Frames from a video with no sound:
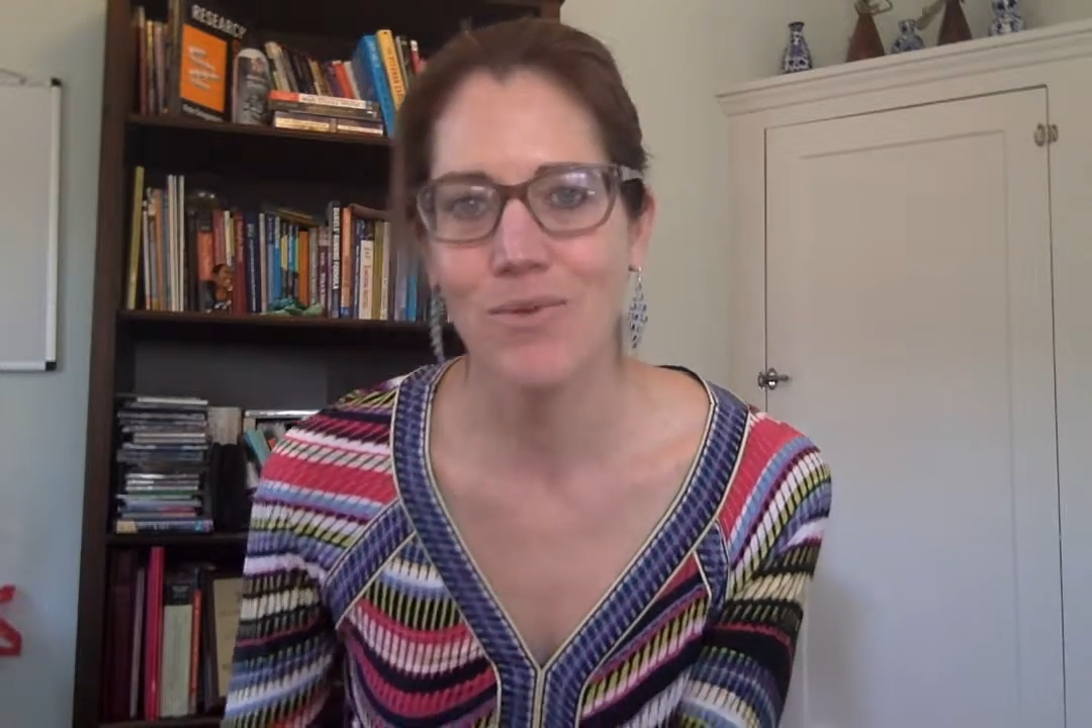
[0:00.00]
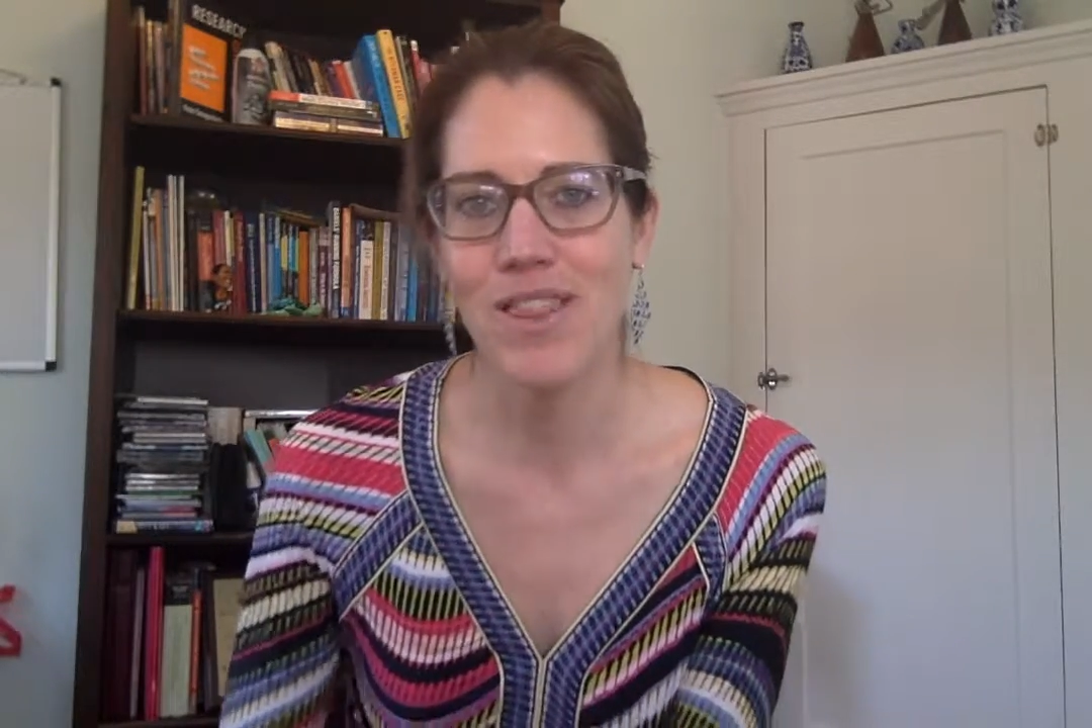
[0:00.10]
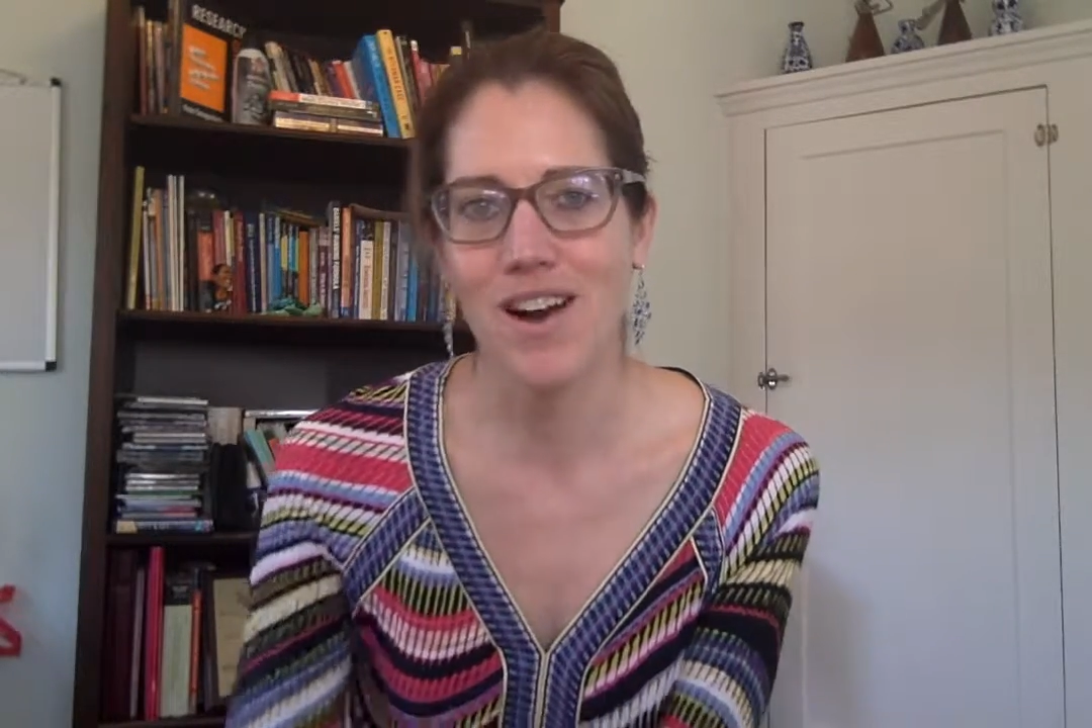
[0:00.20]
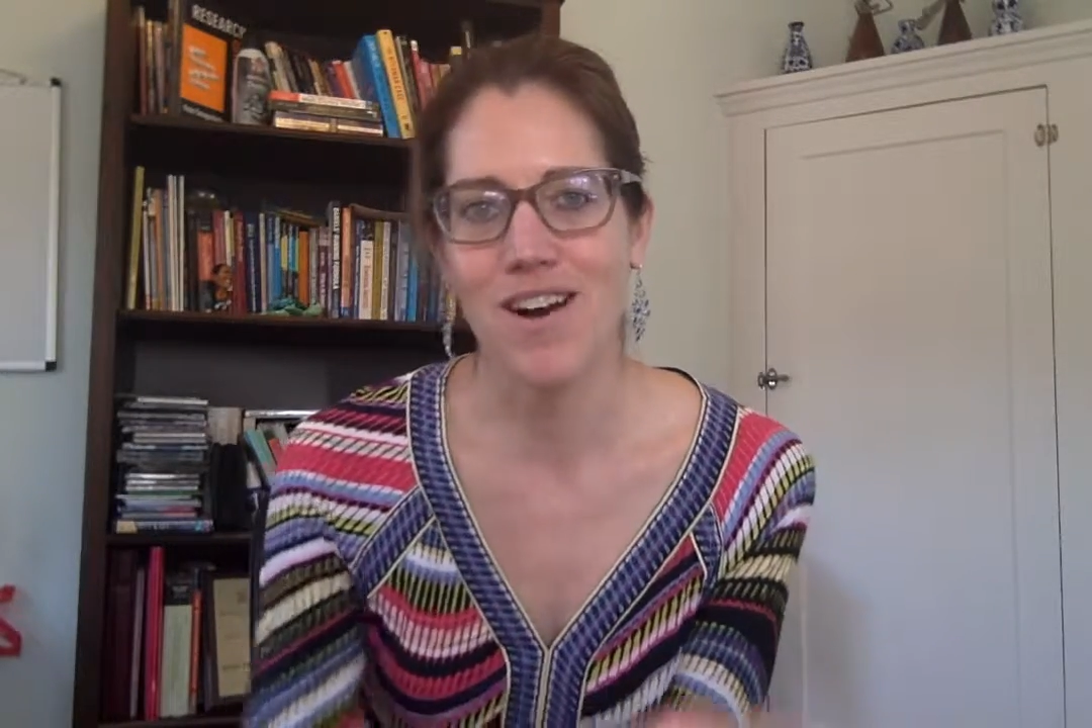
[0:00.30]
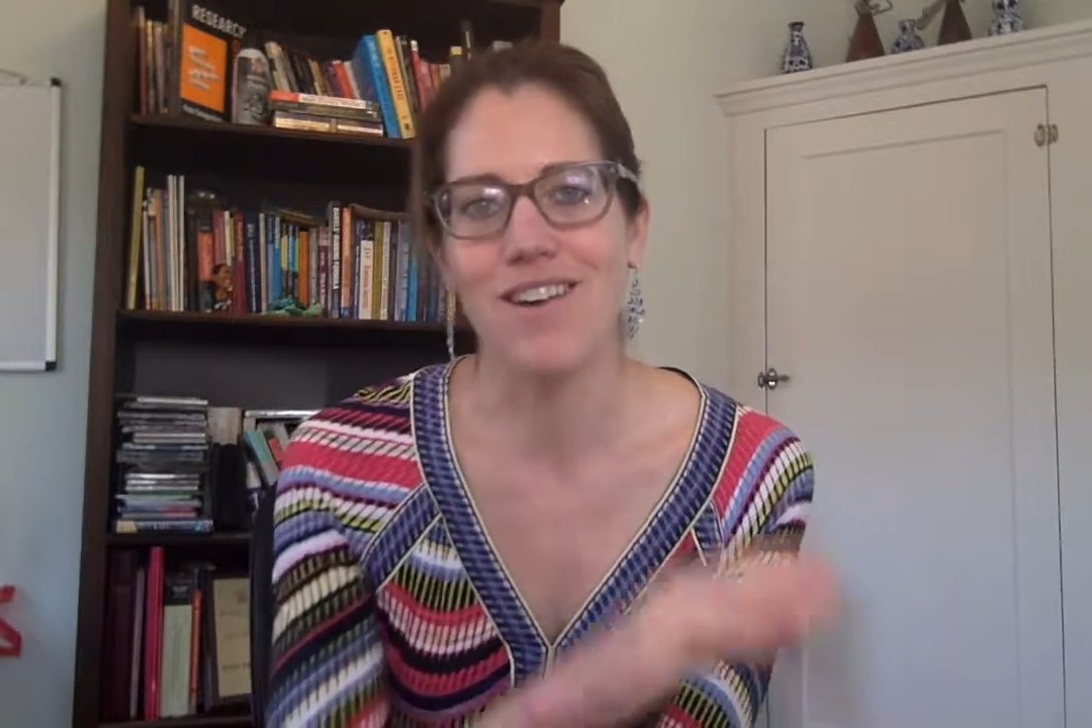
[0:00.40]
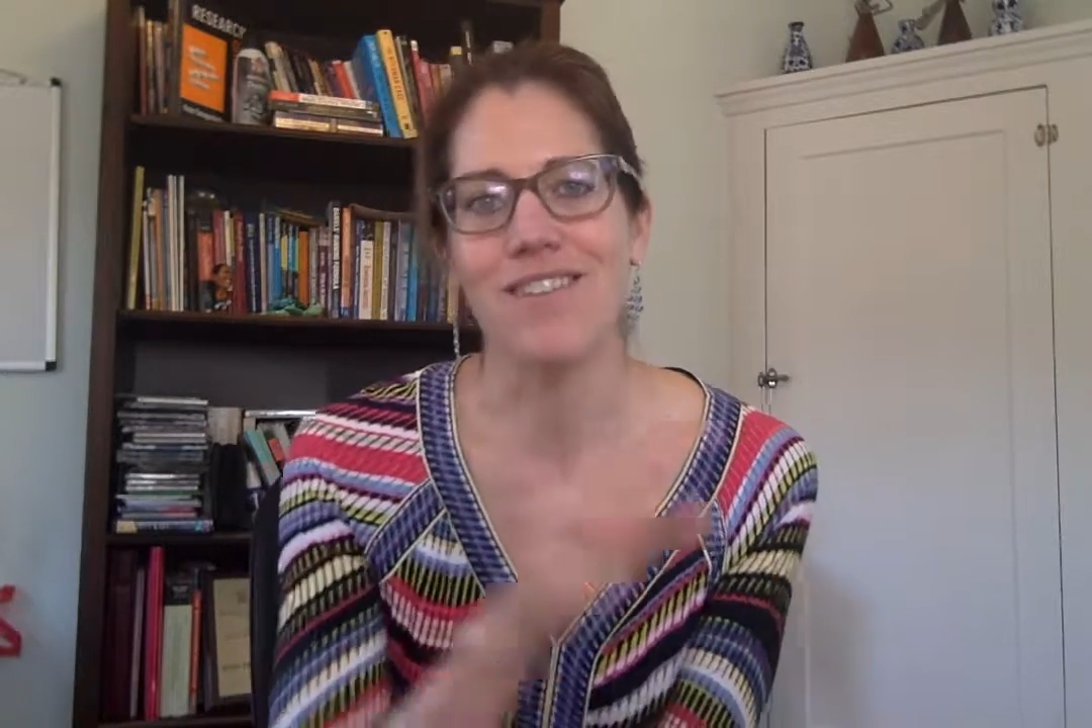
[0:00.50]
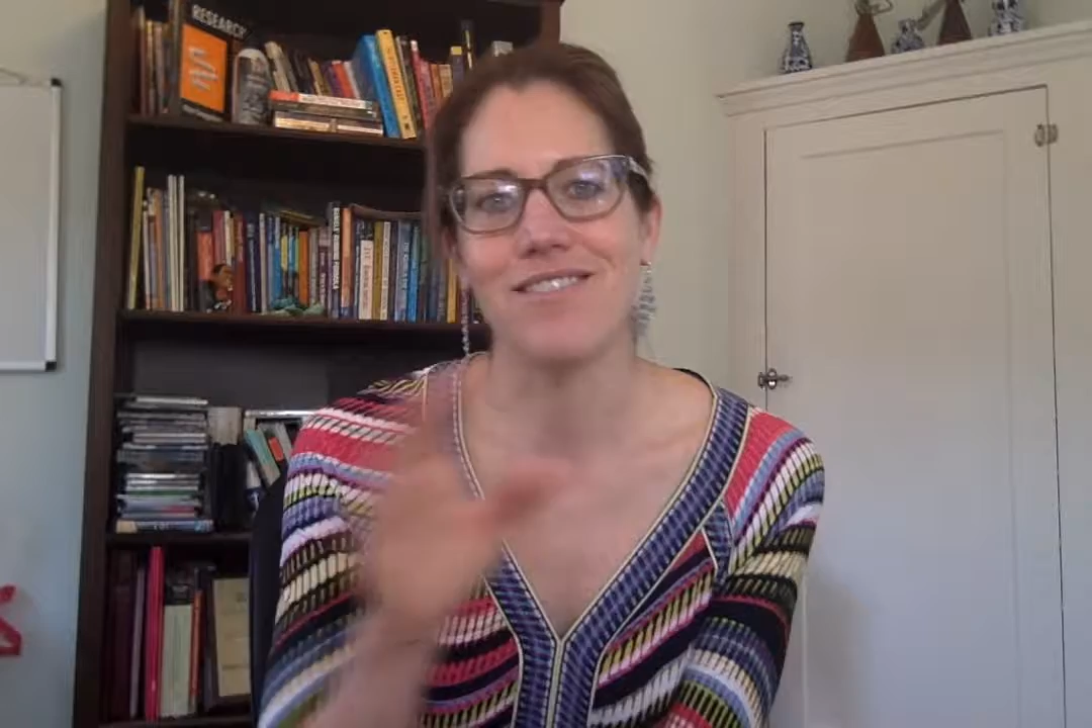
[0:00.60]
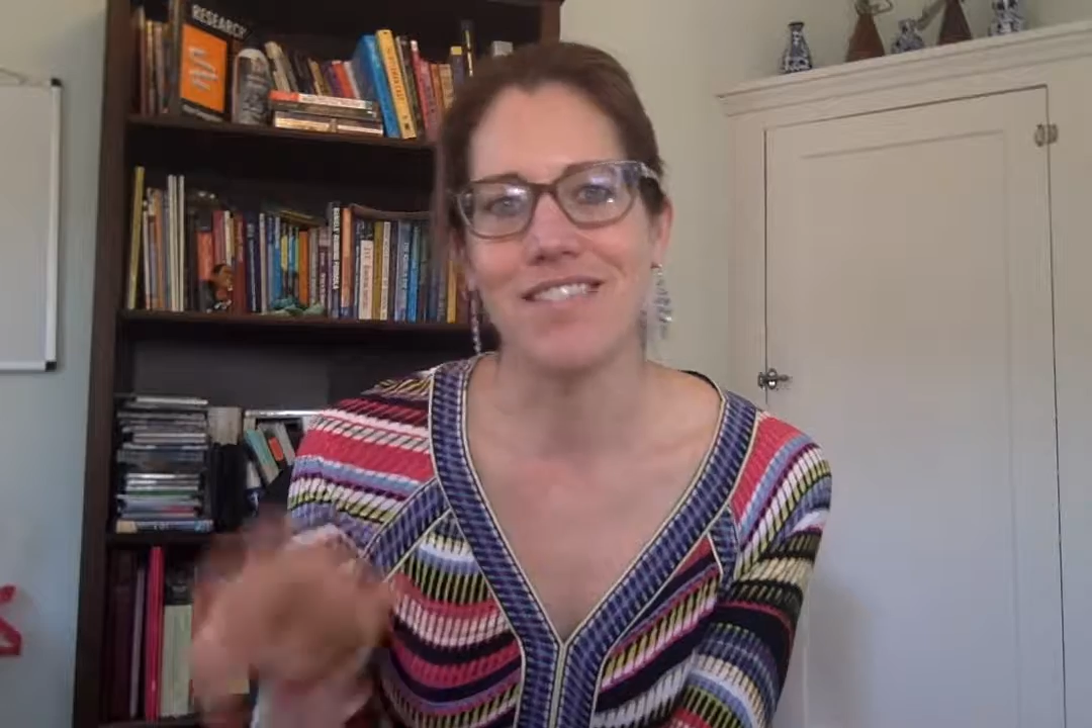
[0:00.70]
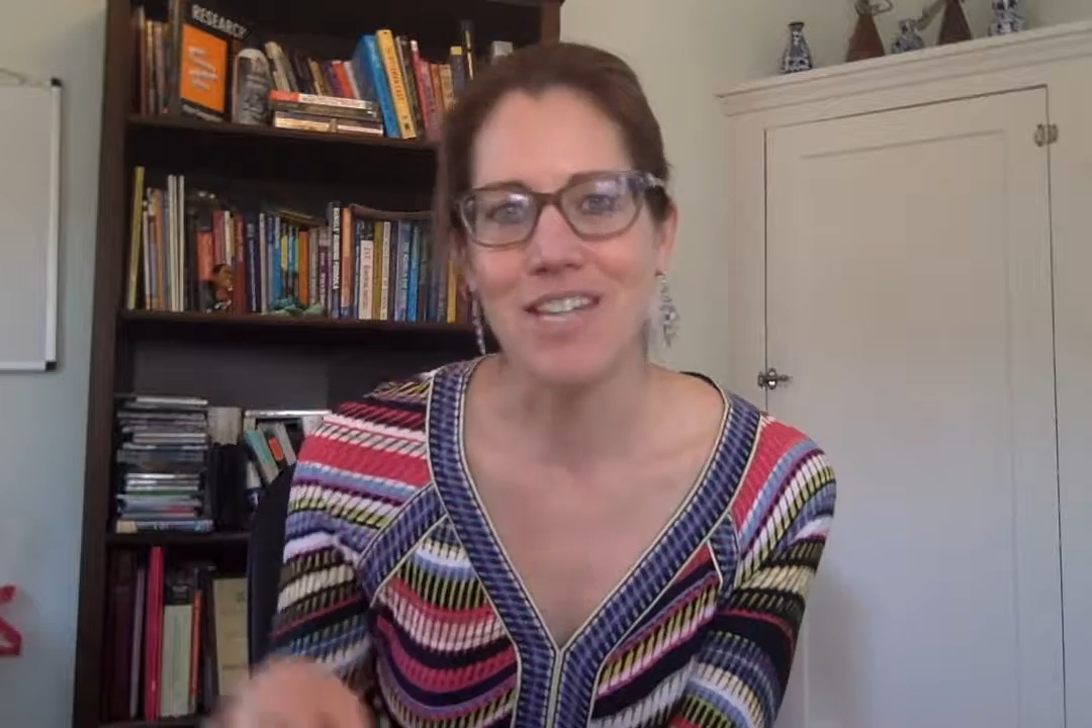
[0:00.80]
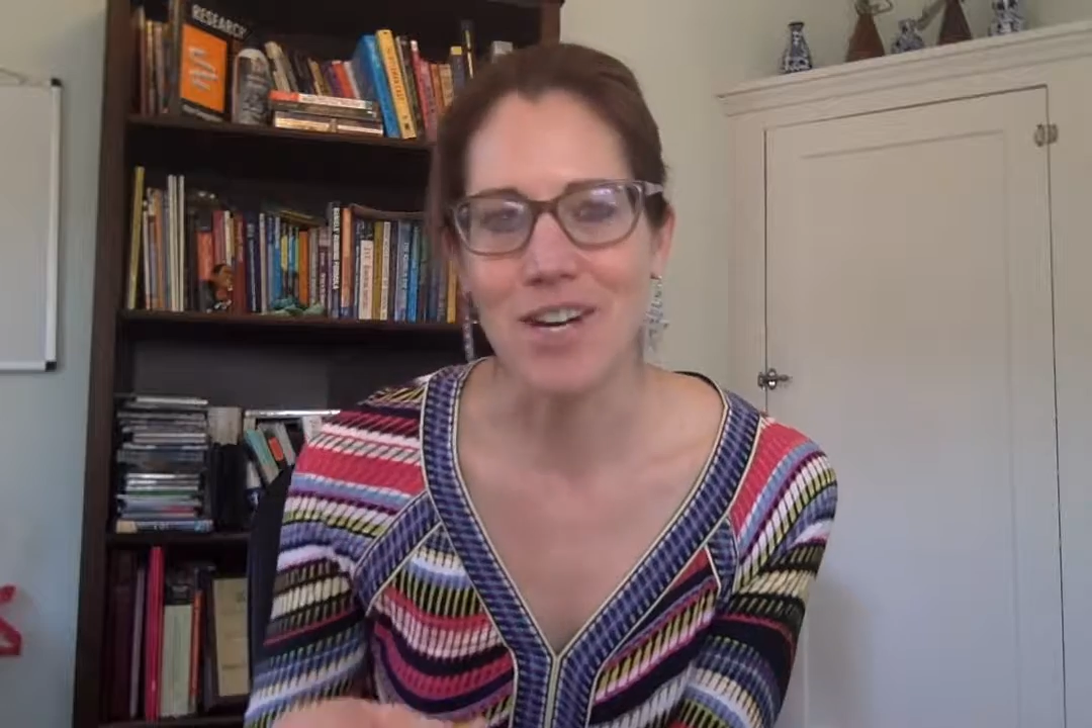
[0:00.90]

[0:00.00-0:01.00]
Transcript: with our,